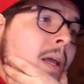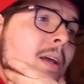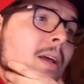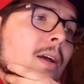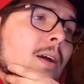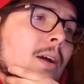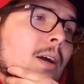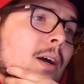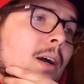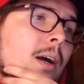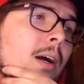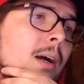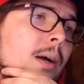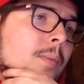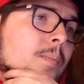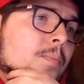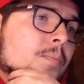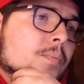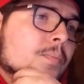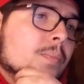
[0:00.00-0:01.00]

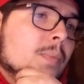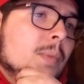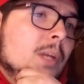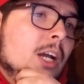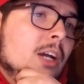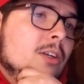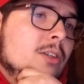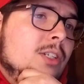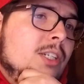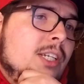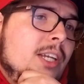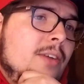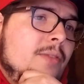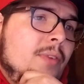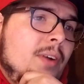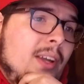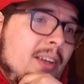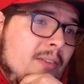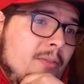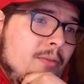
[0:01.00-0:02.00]
I'll see if
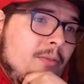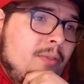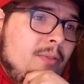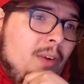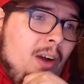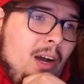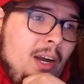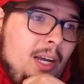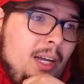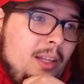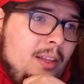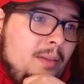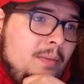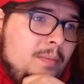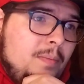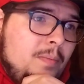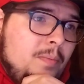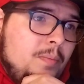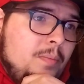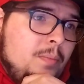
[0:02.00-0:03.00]
I can find
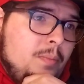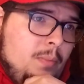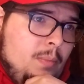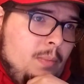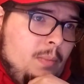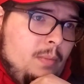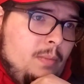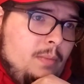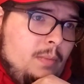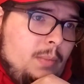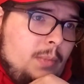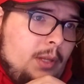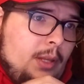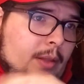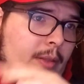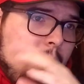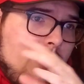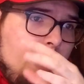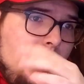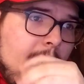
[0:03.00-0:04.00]

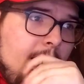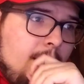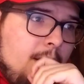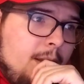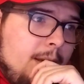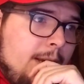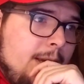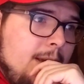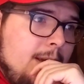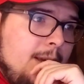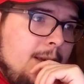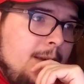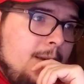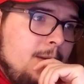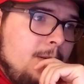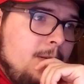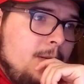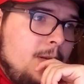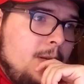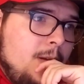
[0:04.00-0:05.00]
that link.
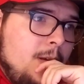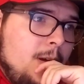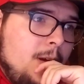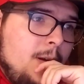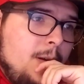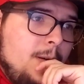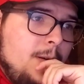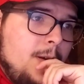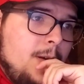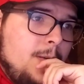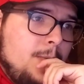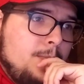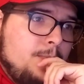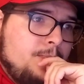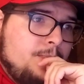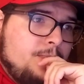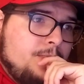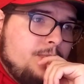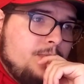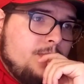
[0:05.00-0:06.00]

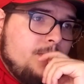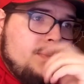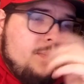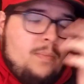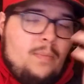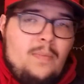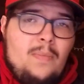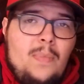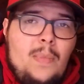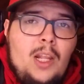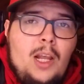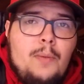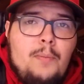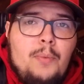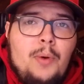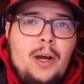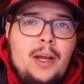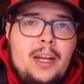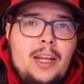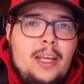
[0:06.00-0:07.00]

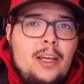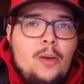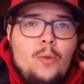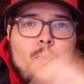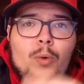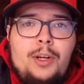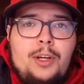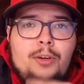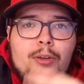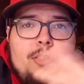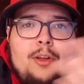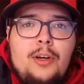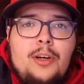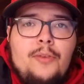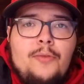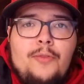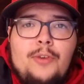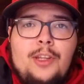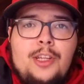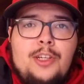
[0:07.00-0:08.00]
But when you're looking
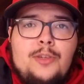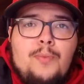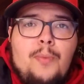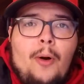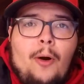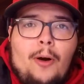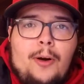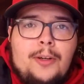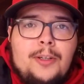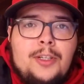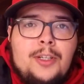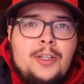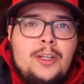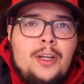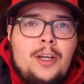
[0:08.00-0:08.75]
for these parts